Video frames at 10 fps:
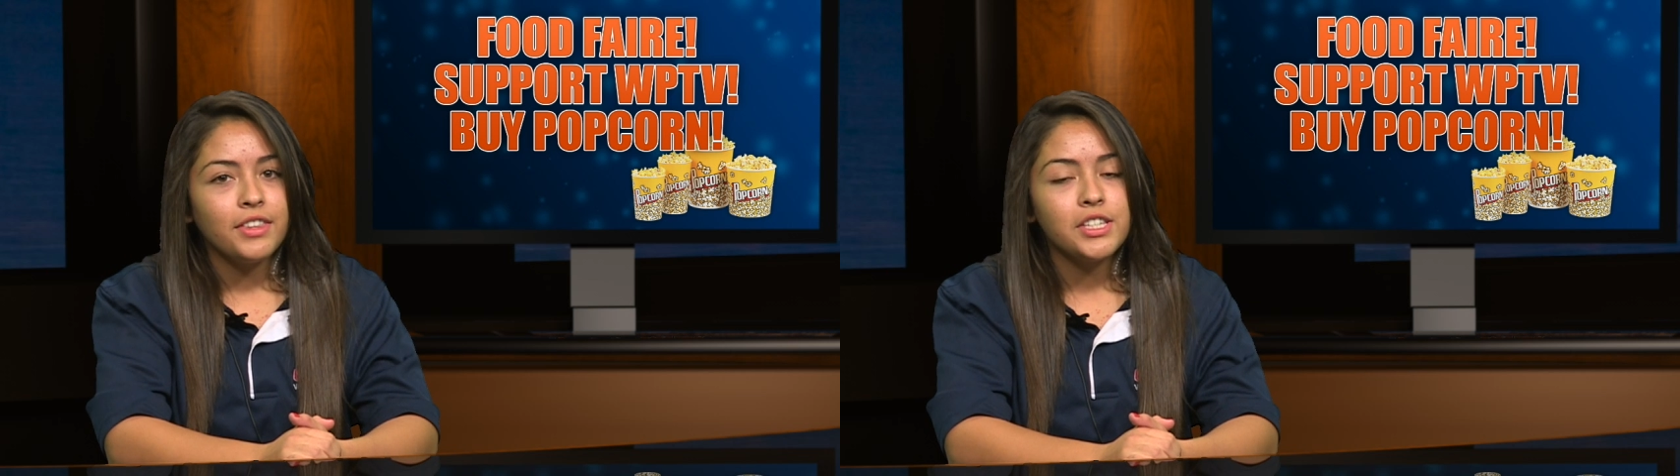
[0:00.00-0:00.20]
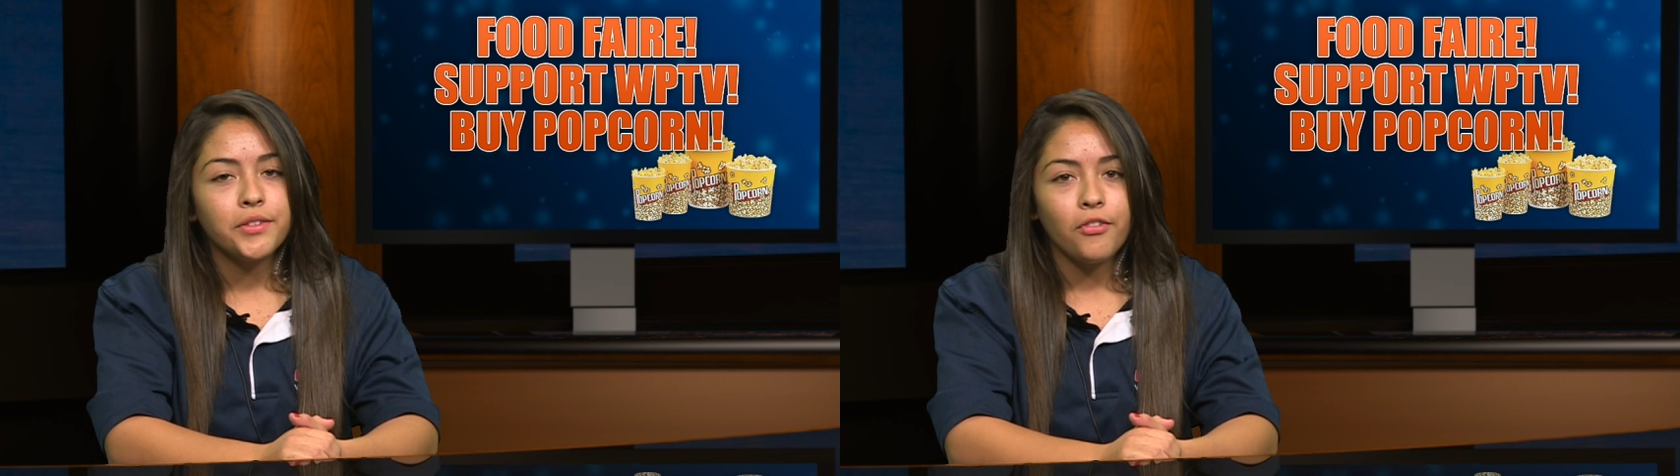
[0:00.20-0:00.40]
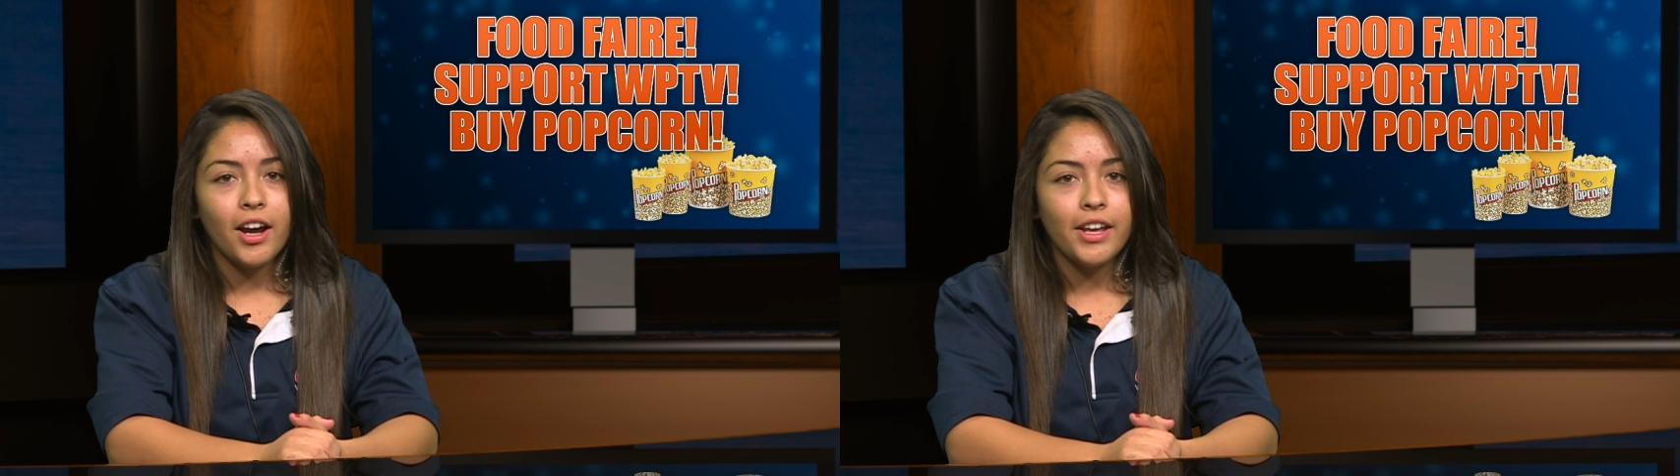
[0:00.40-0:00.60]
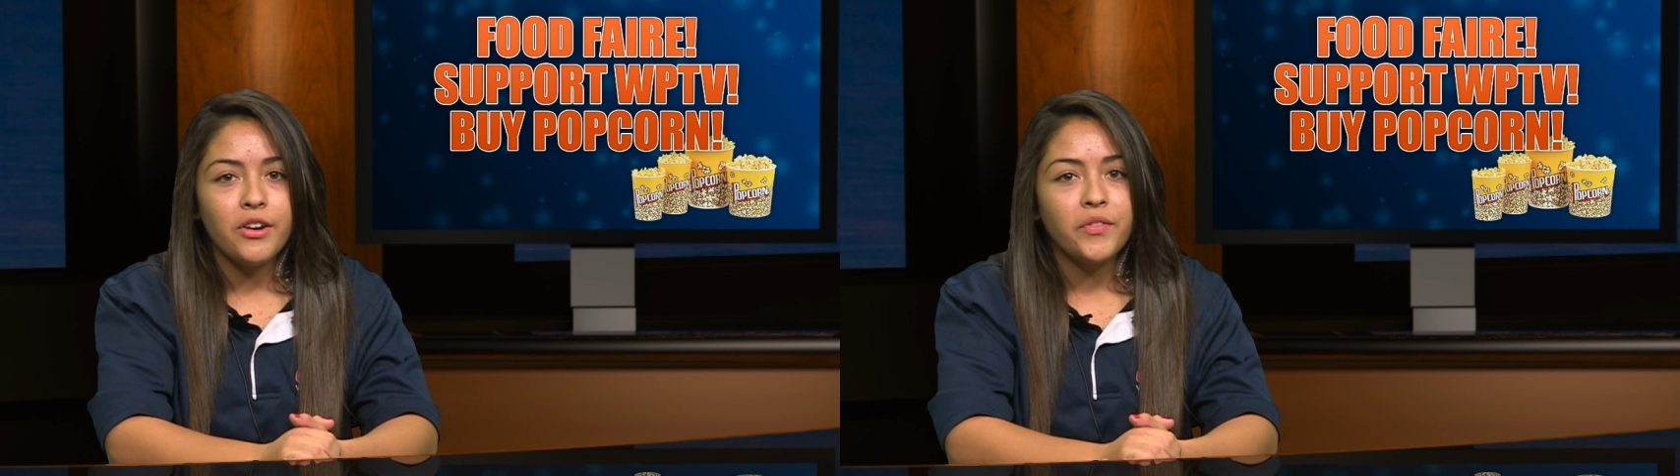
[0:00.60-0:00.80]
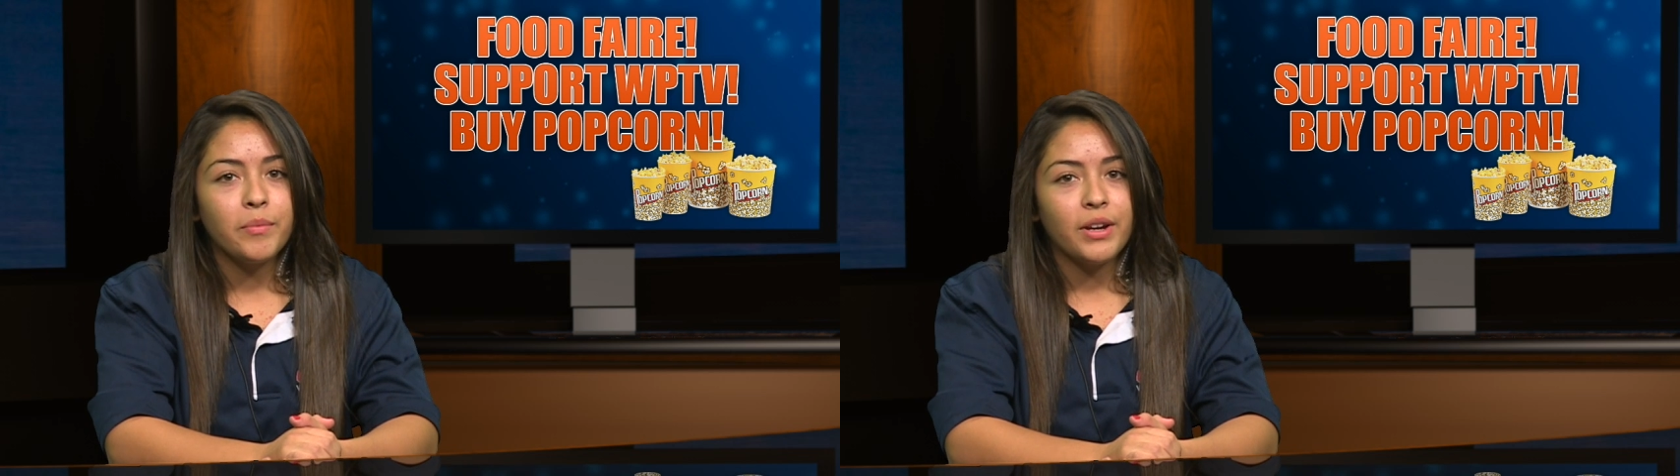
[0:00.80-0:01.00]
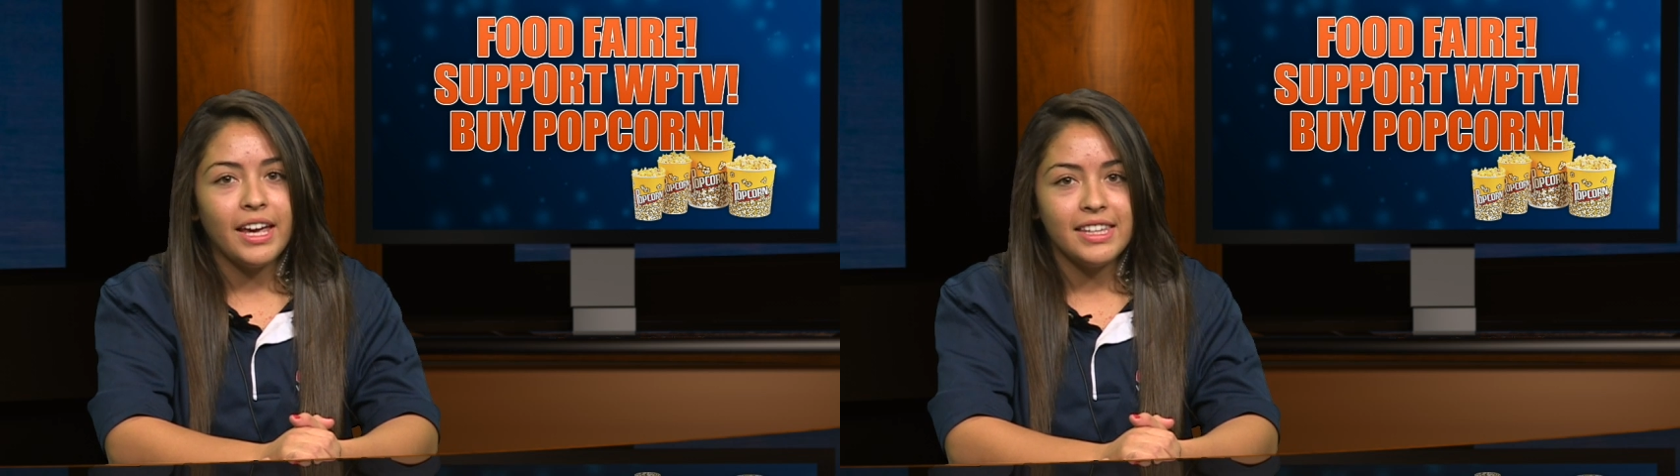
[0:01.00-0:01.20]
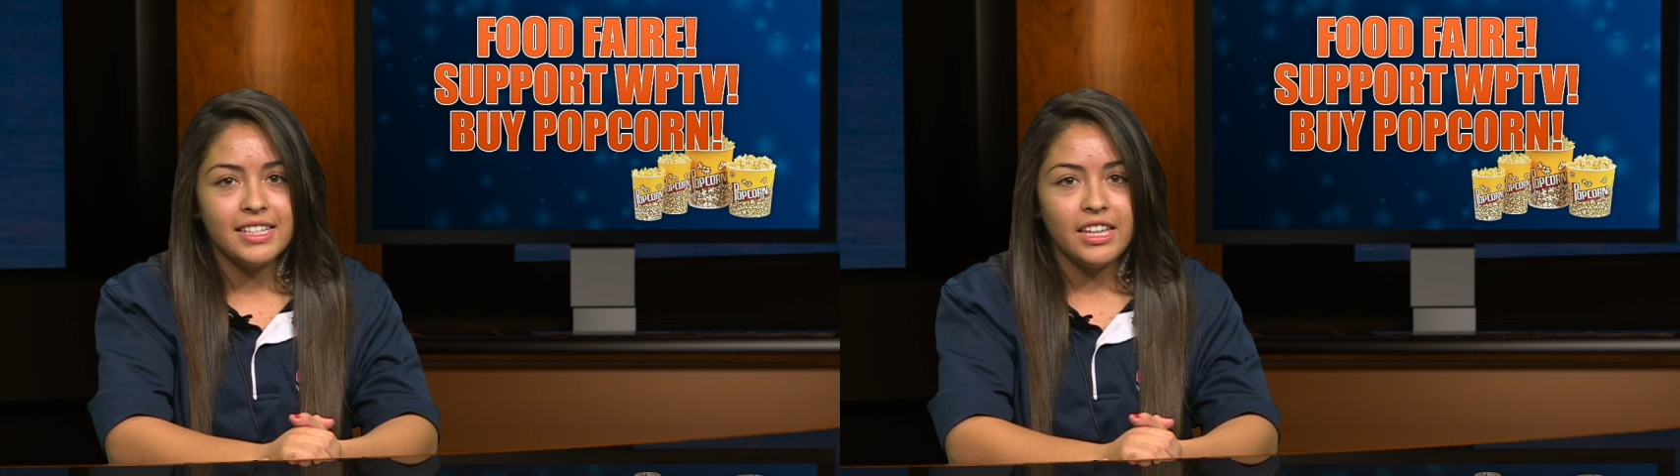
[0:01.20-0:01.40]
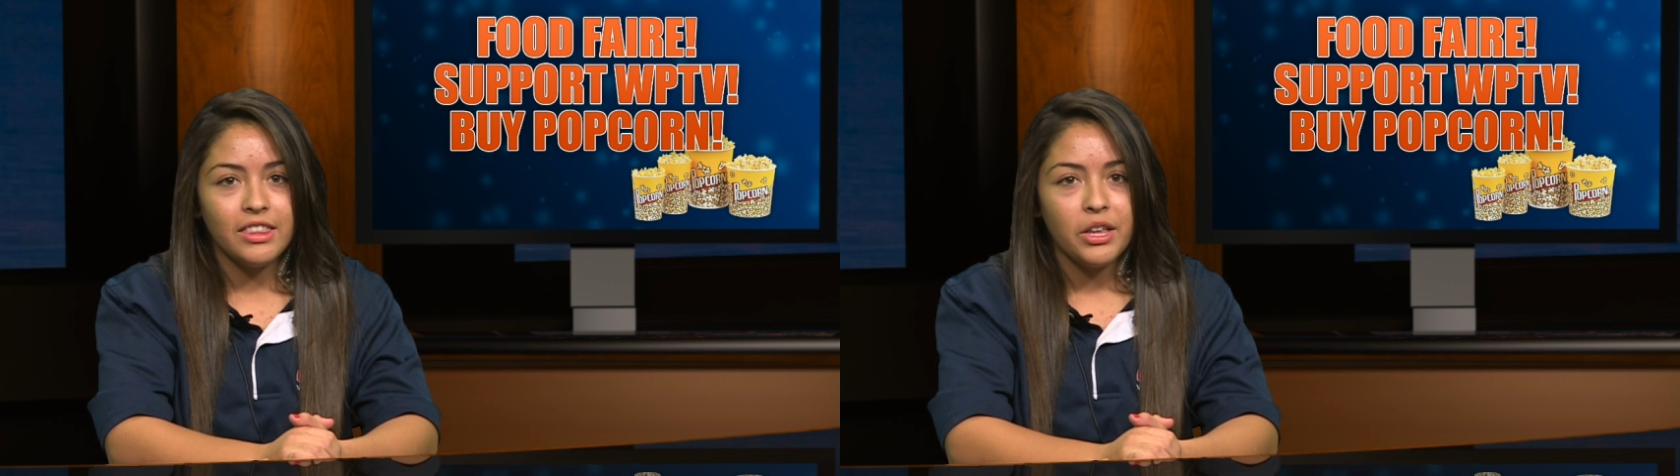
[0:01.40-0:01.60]
this Friday, November
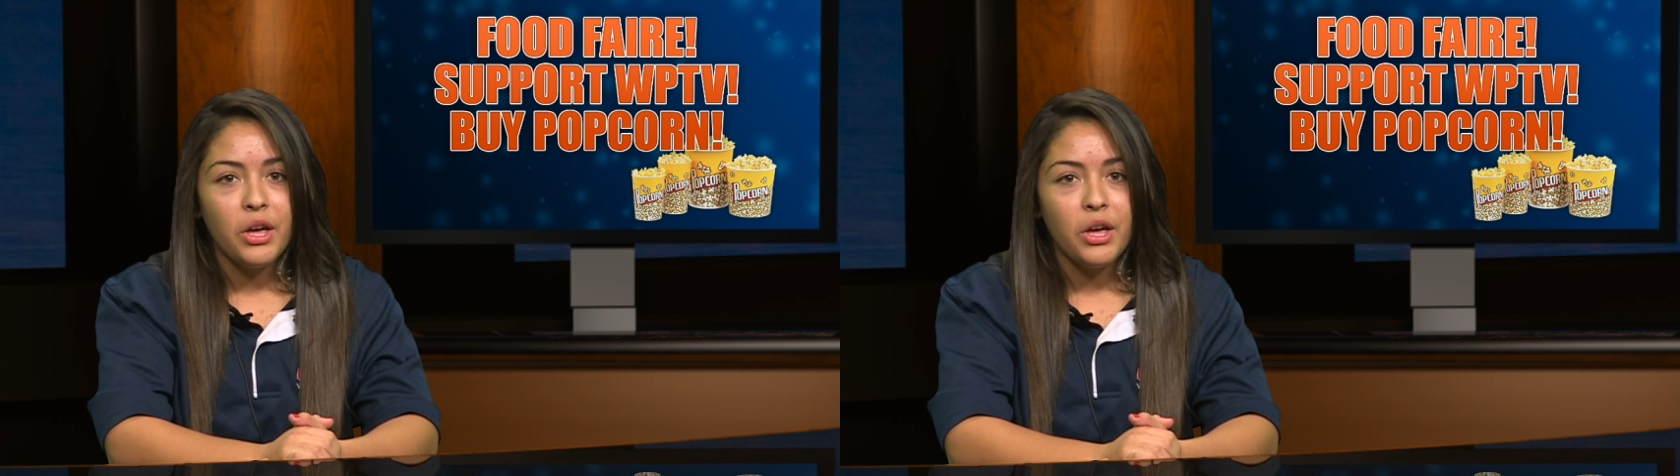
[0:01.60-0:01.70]
18th.